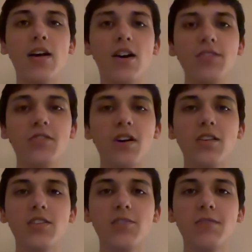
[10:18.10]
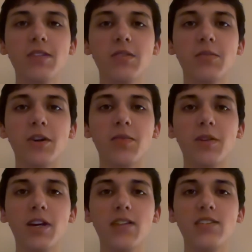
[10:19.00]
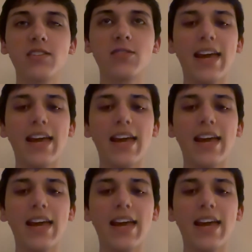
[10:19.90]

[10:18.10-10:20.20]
also got this on Facebook Marketplace,